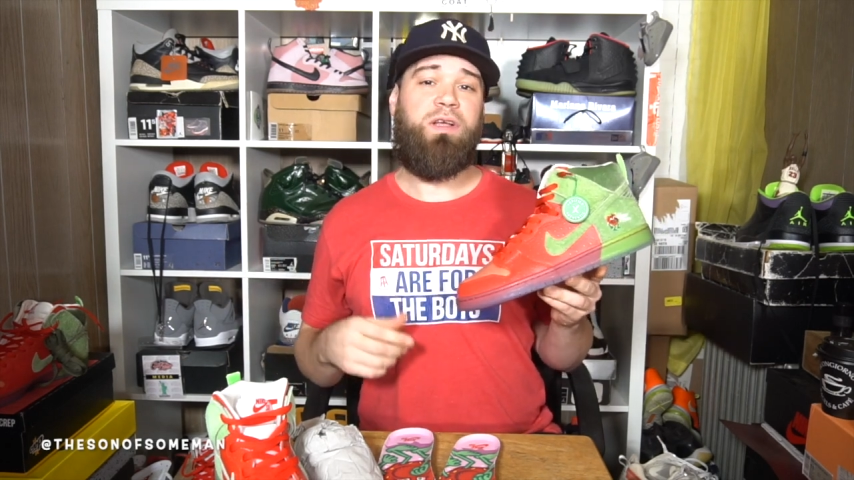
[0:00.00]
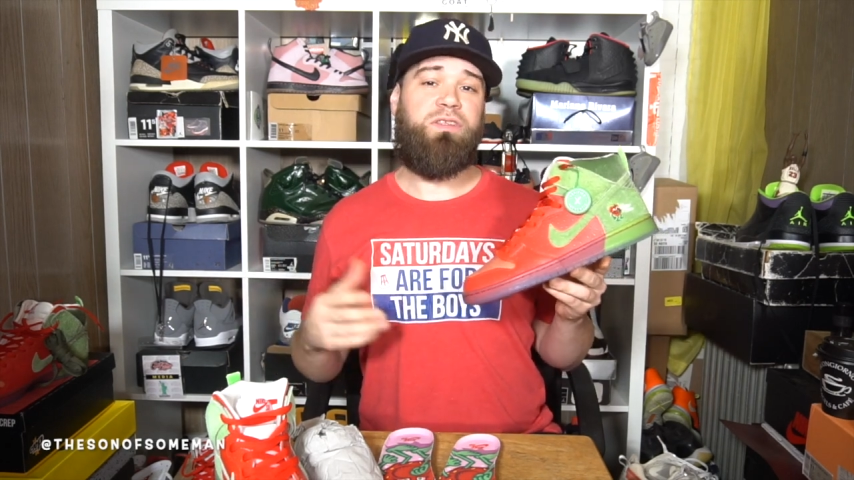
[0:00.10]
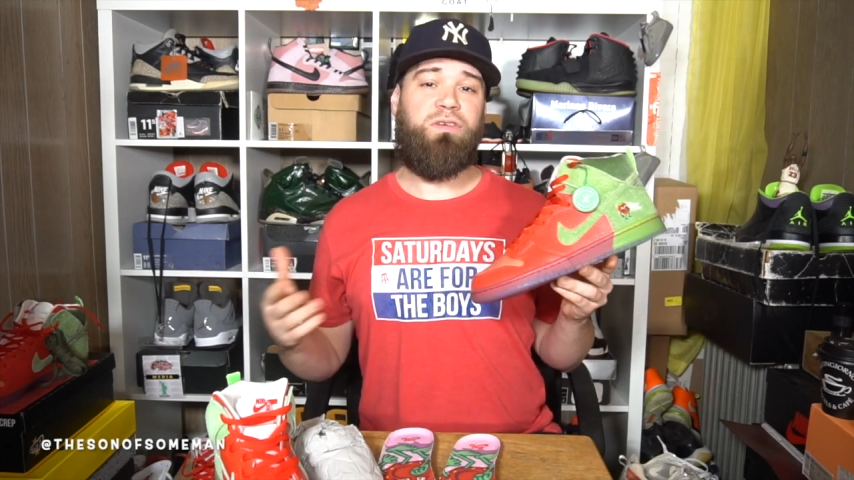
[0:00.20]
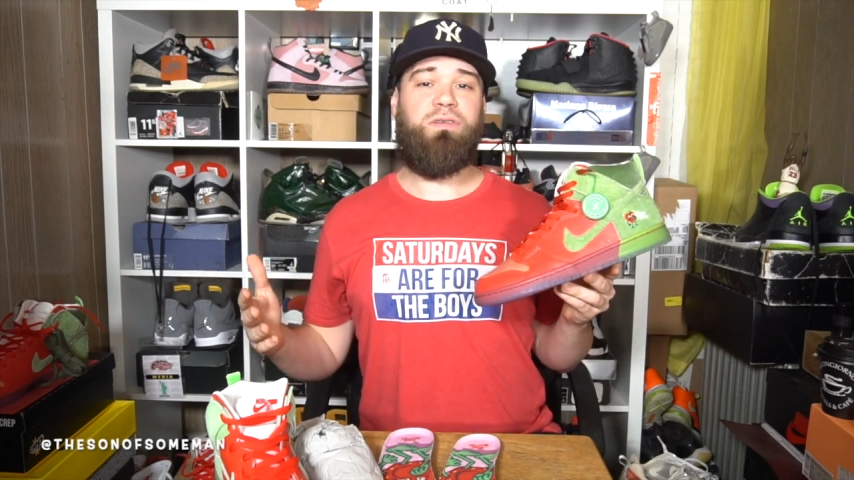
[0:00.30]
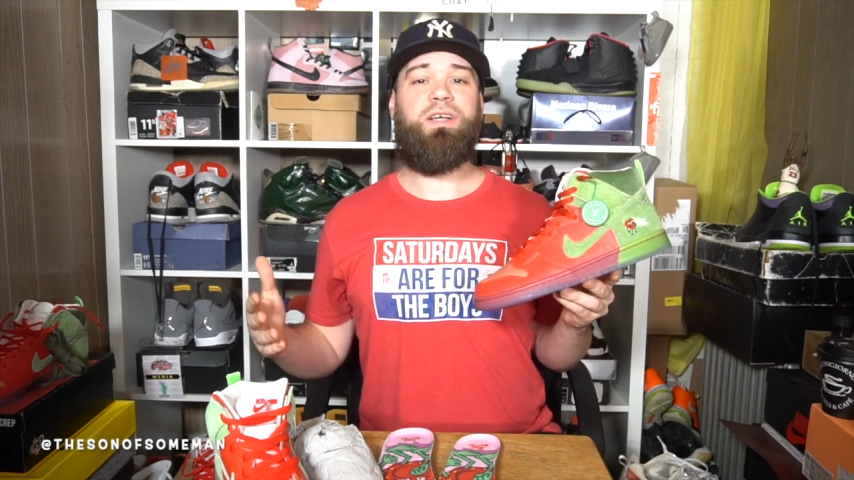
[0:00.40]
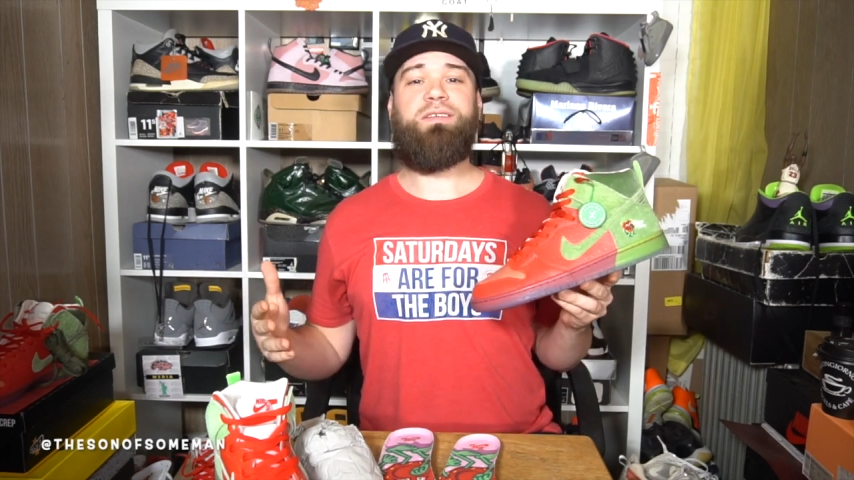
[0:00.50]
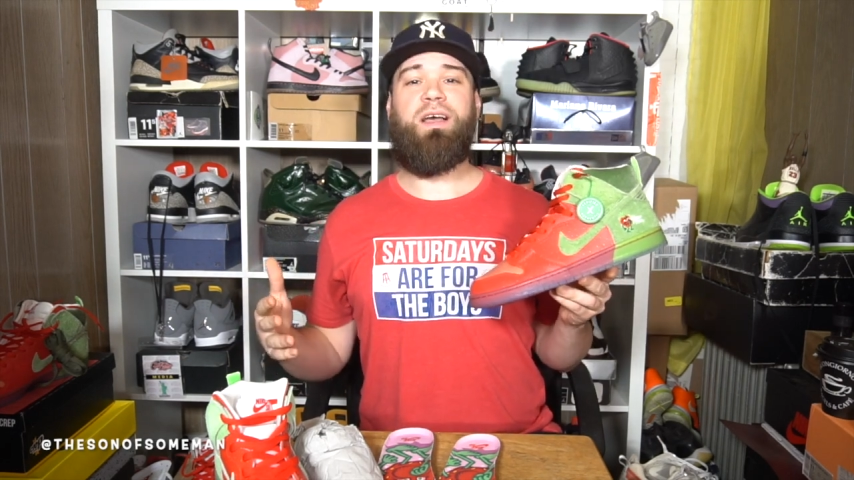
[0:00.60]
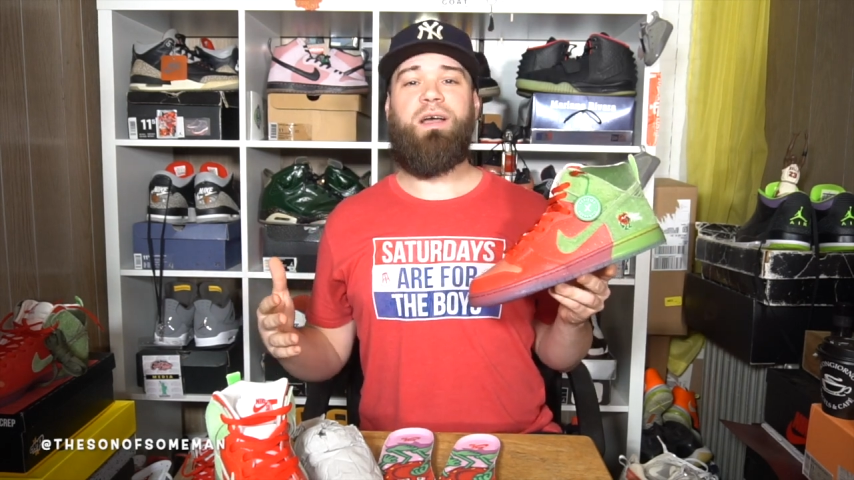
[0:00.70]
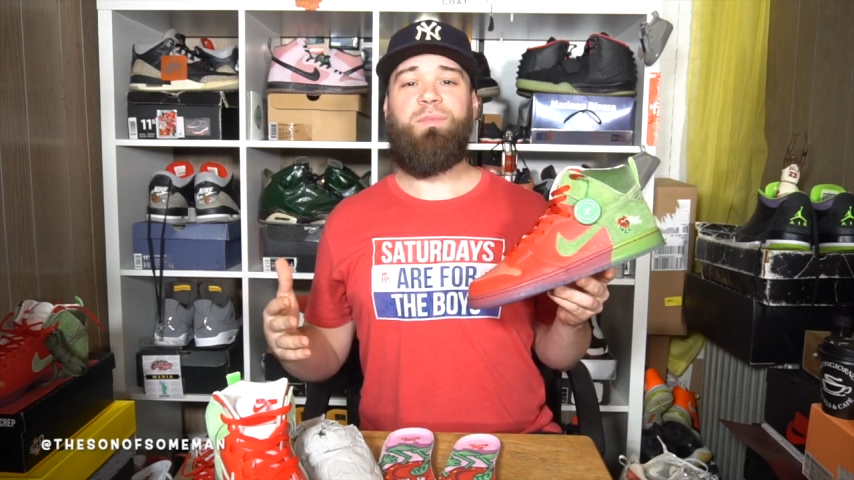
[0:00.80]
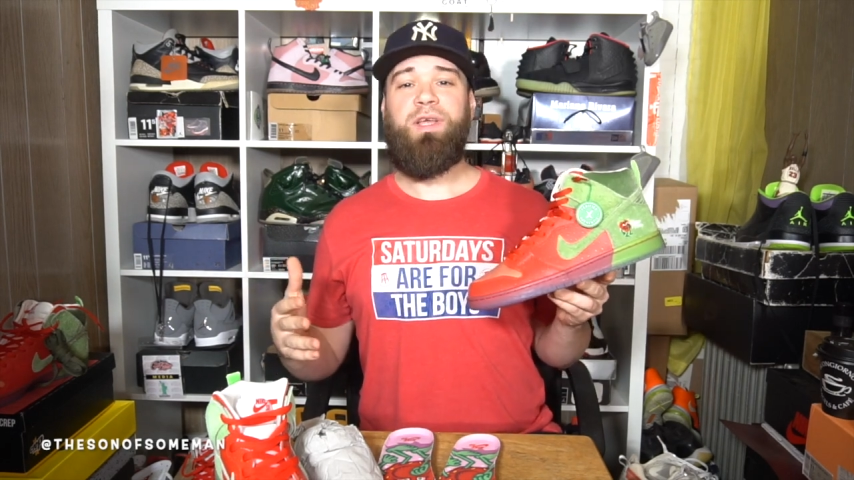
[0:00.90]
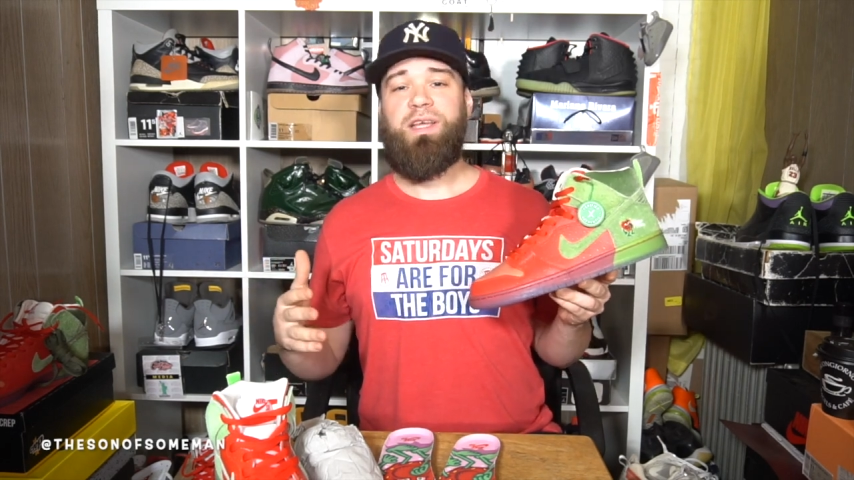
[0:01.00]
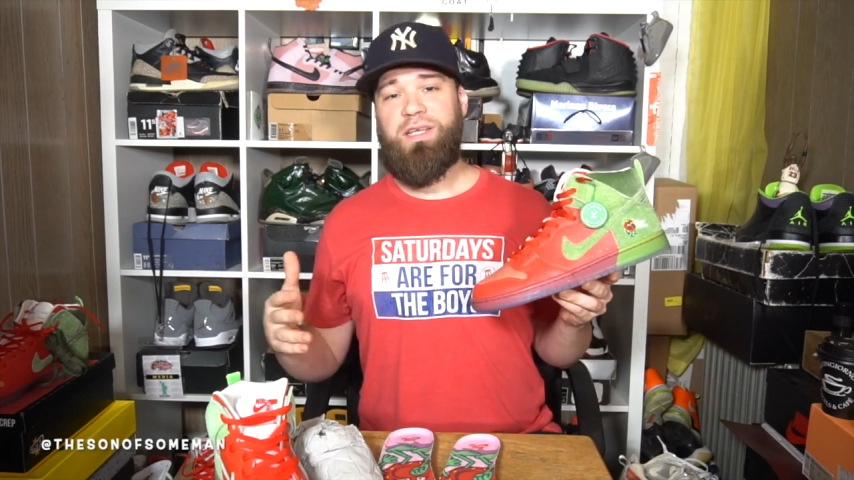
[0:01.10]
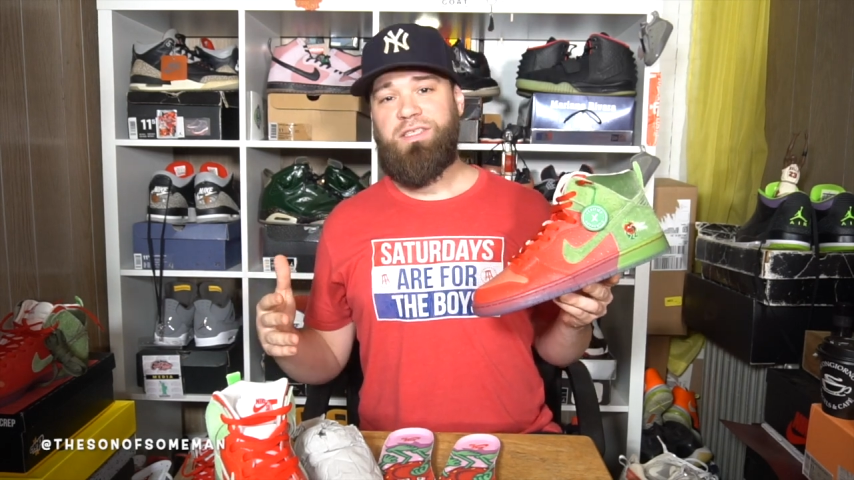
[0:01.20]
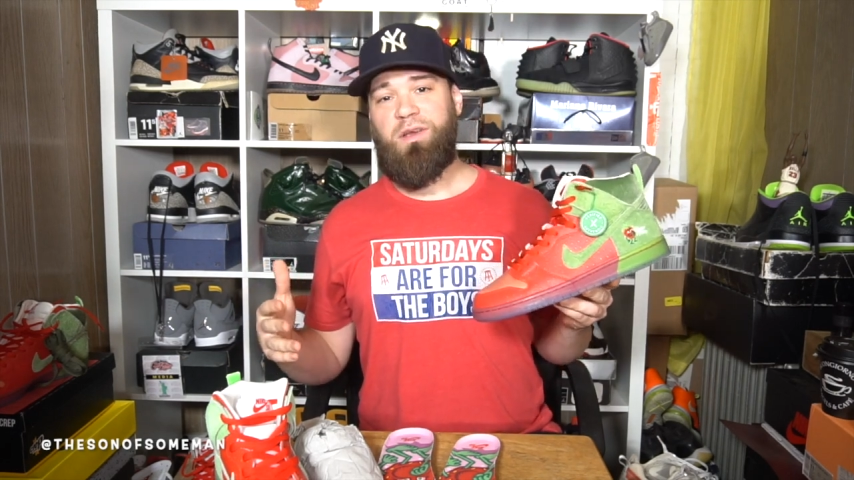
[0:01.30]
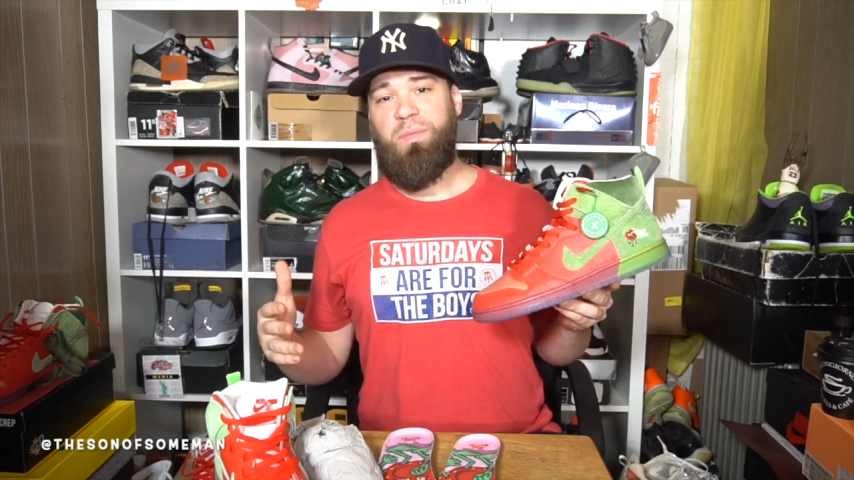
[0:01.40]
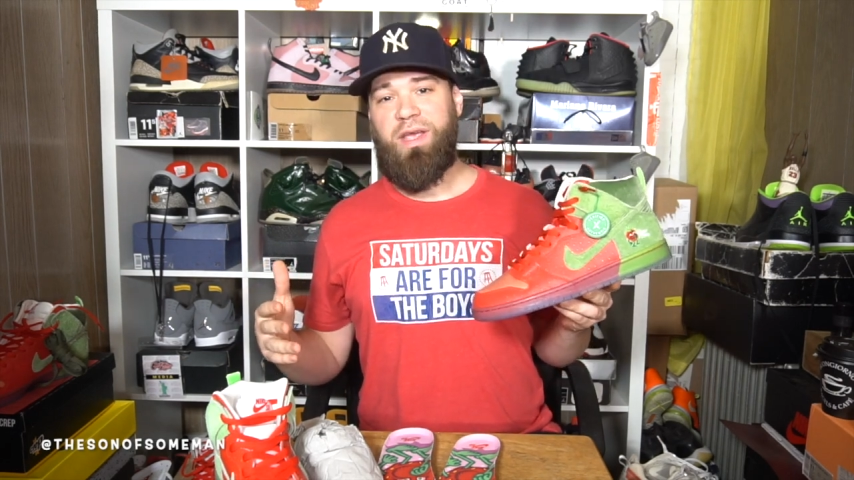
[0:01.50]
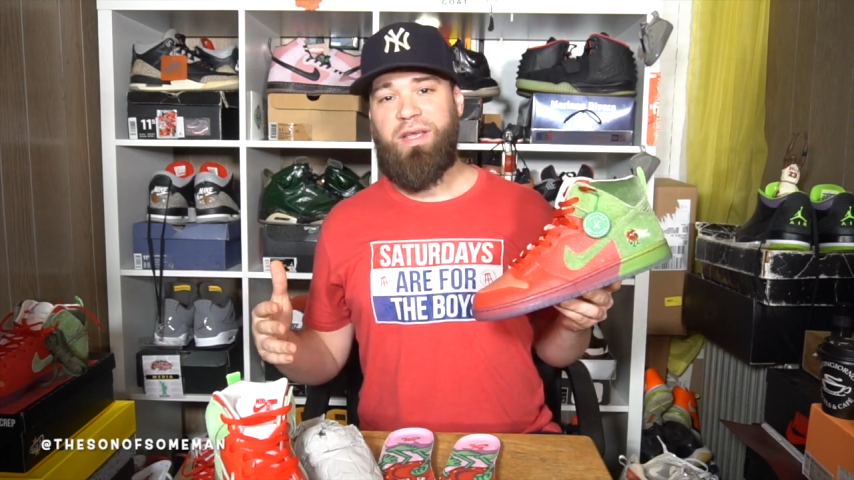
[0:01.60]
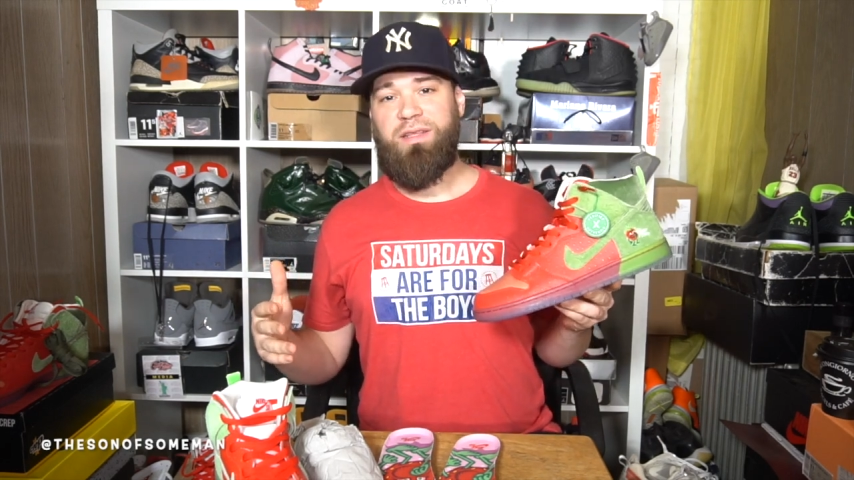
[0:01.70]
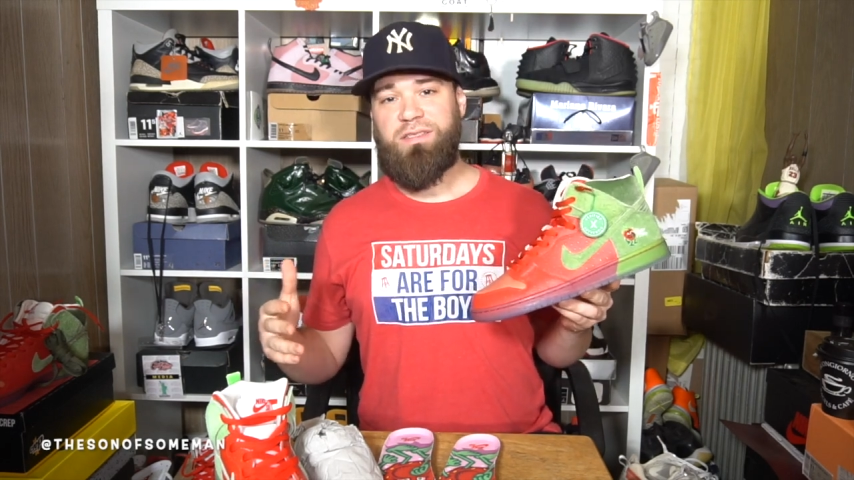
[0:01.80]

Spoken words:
Until next time, it's your man, the